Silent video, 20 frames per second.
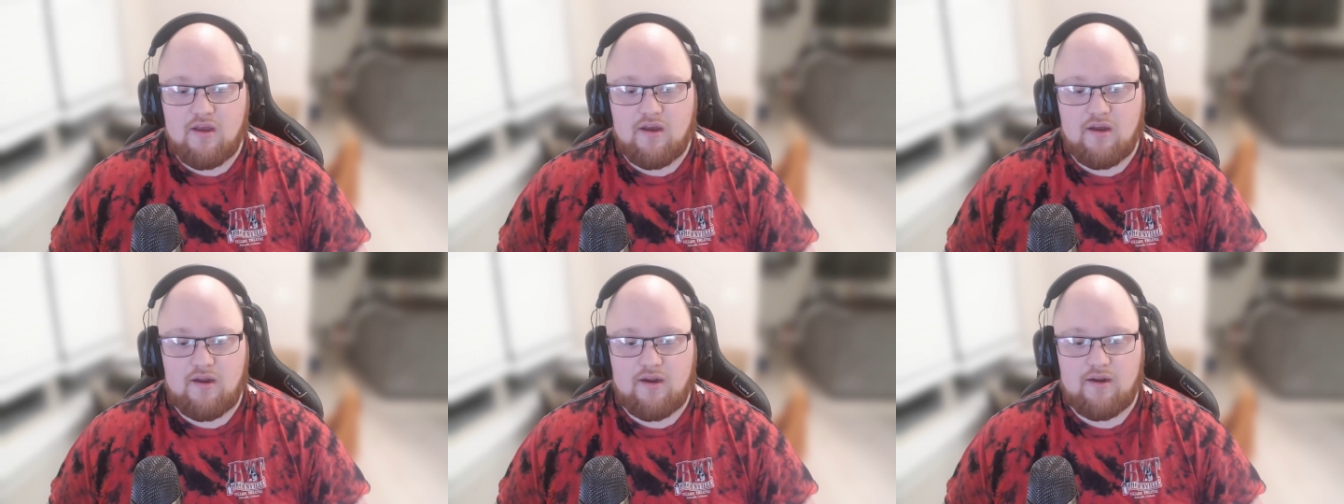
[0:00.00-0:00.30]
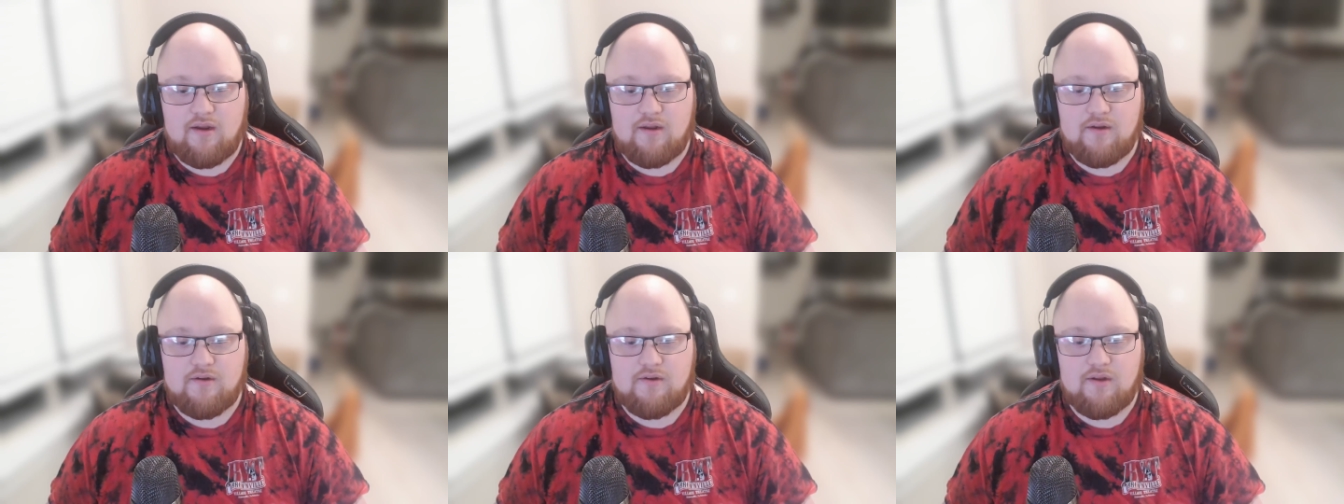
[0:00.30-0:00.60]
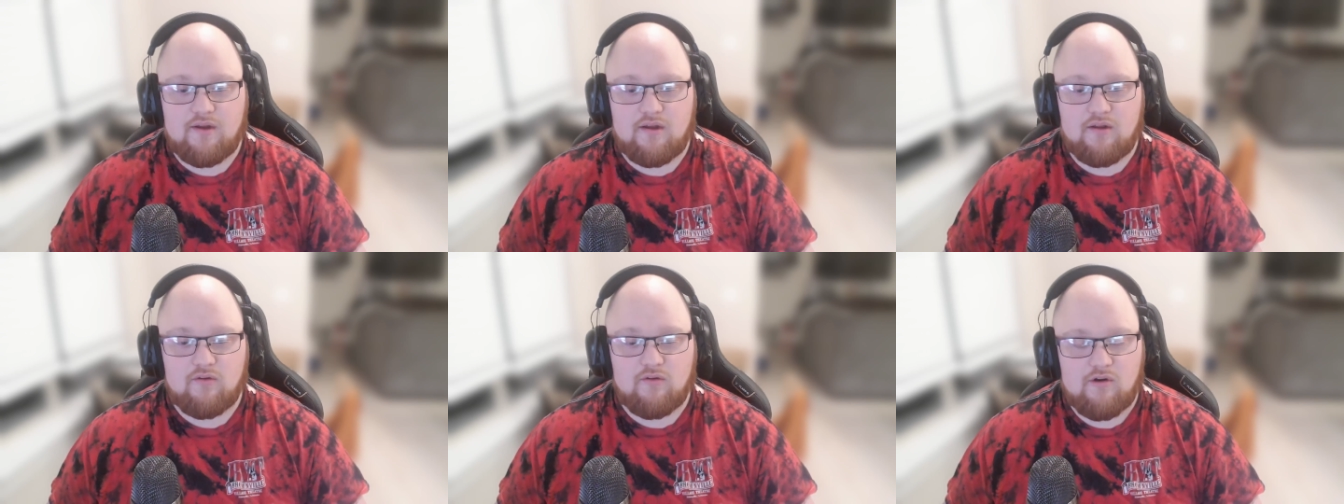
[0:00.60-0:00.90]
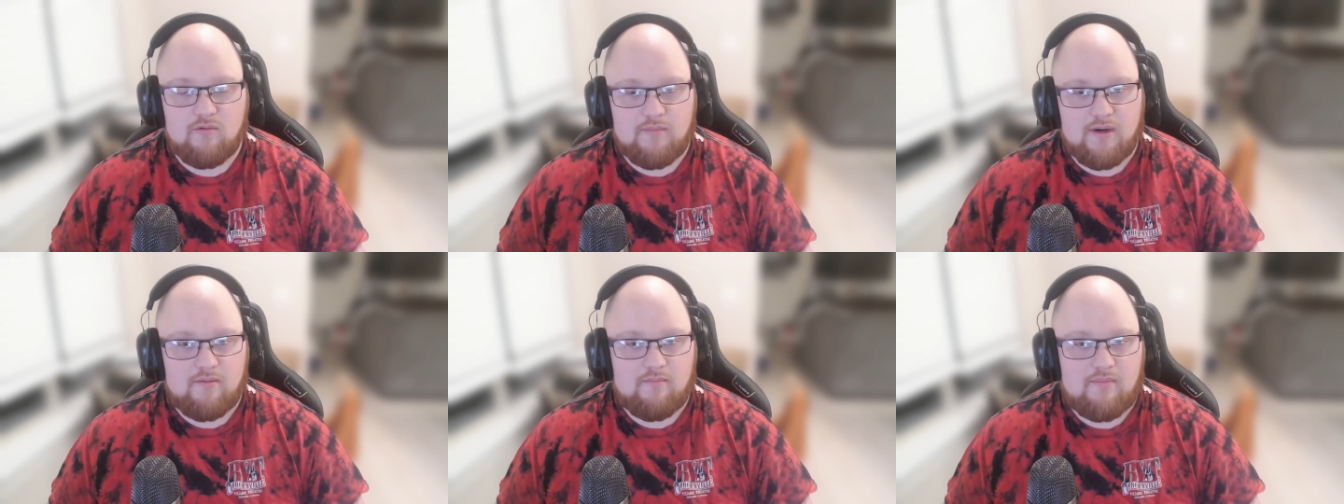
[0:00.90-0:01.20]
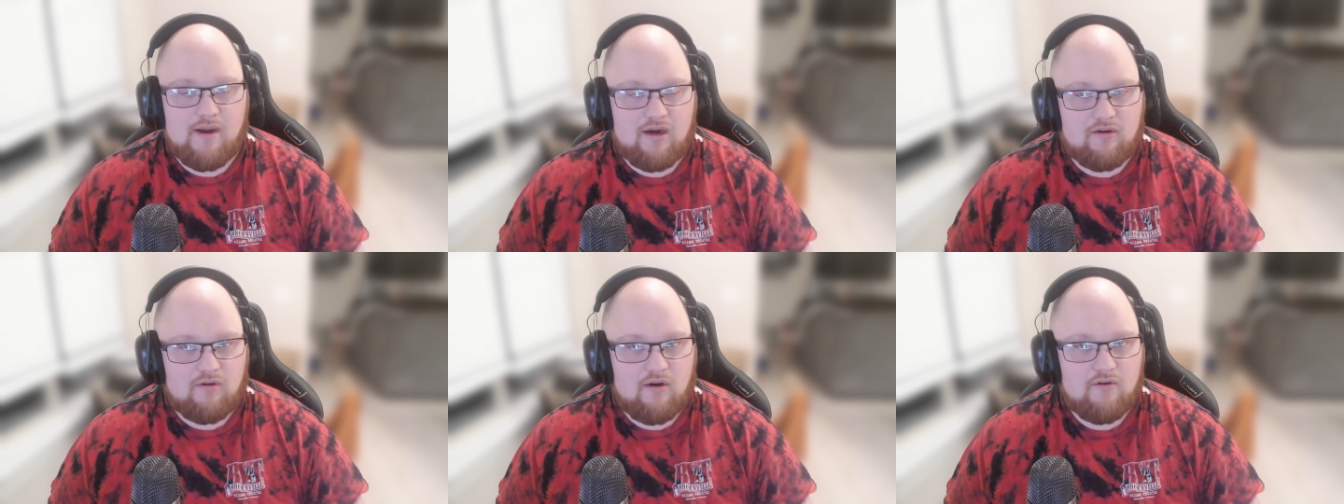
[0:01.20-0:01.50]
and a little bit of
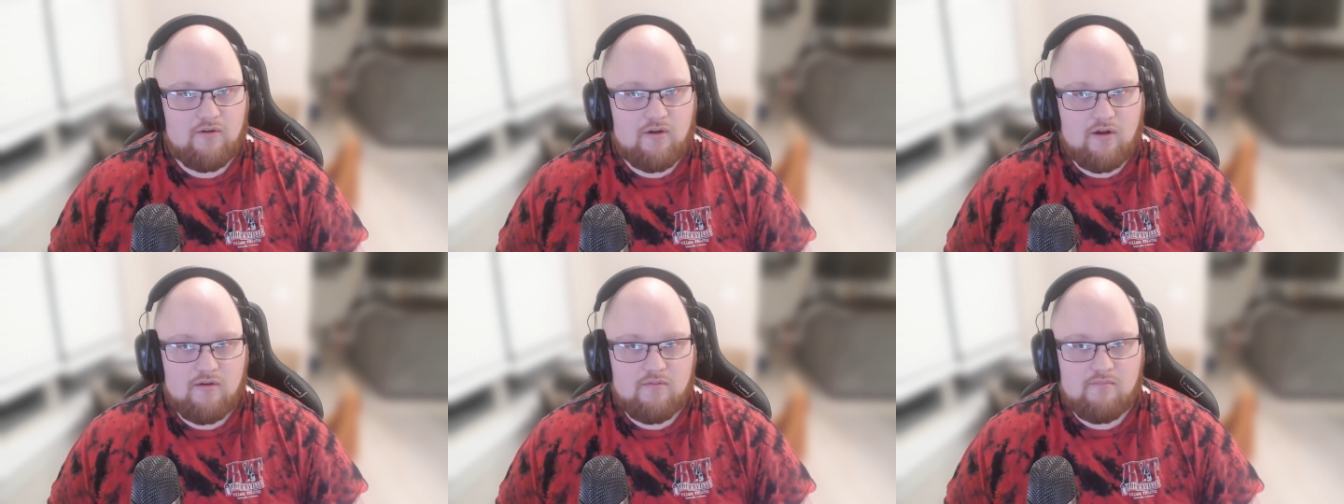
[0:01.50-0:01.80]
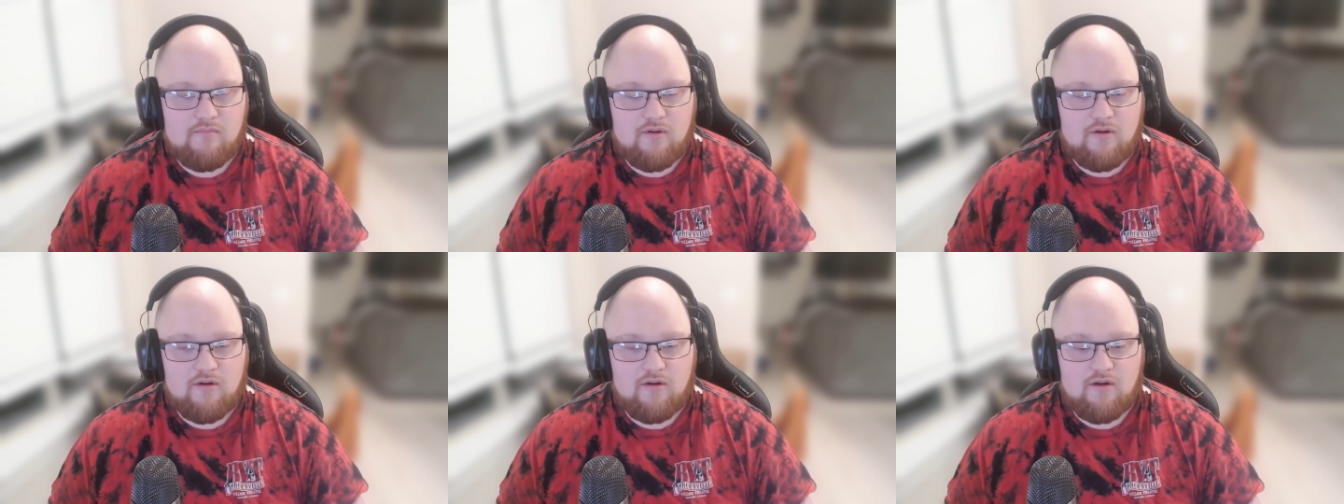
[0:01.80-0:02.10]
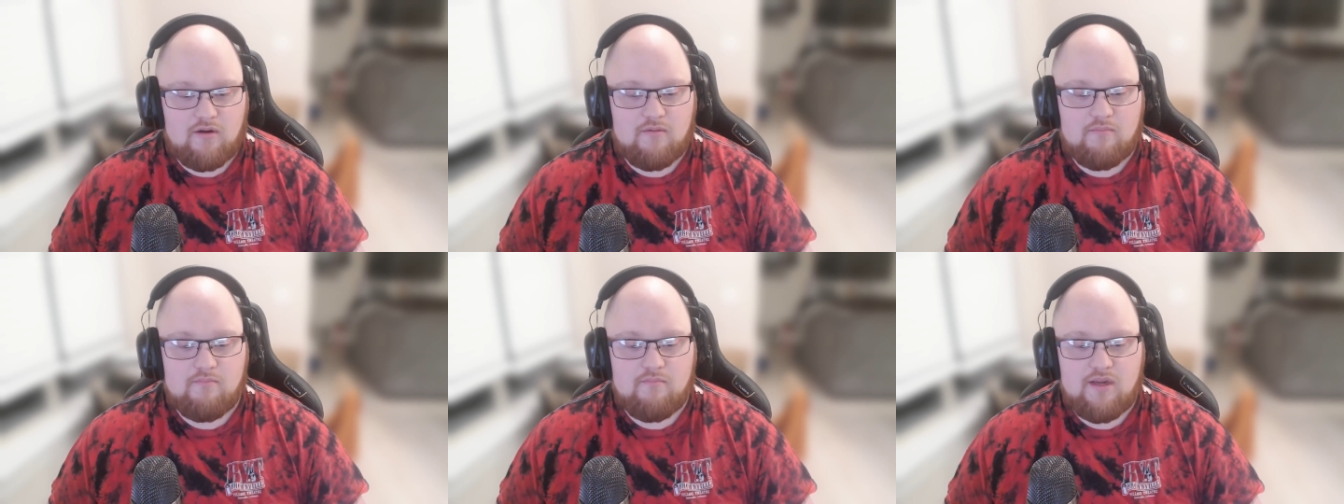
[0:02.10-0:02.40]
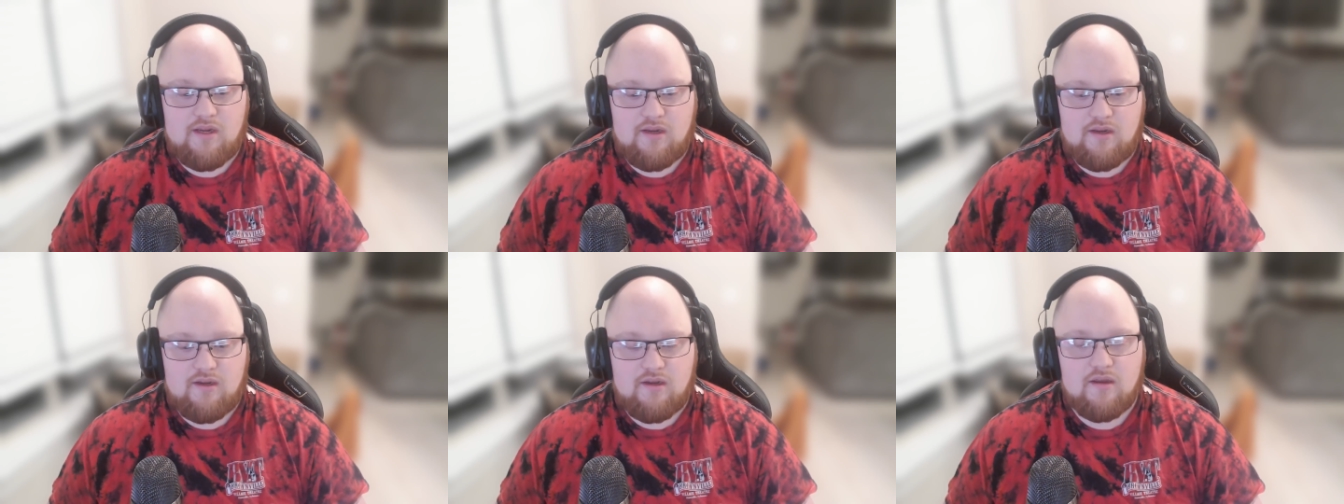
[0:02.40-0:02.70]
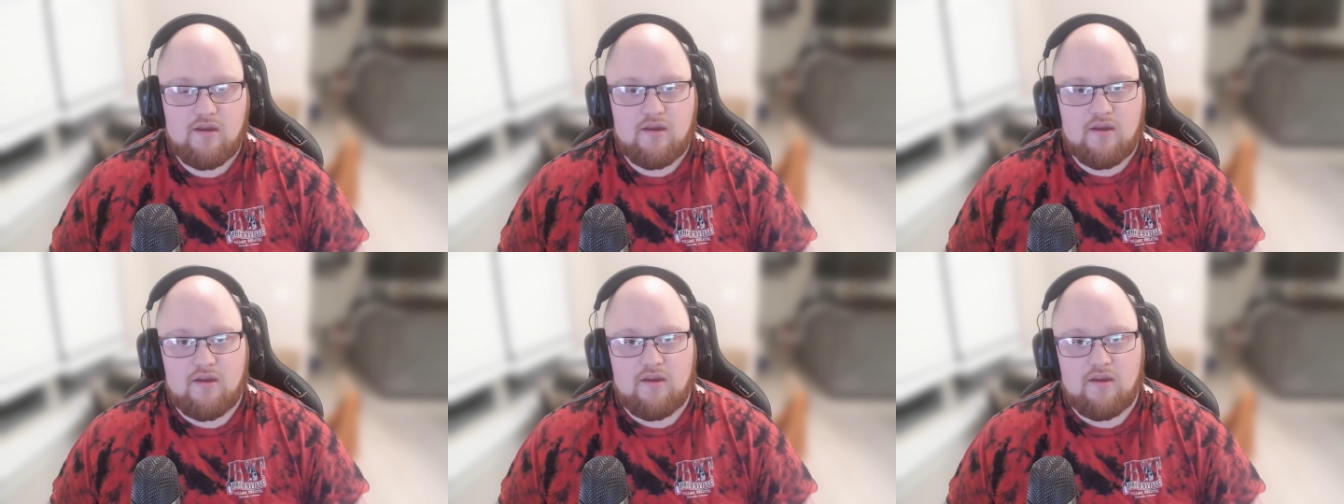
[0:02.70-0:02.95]
background on me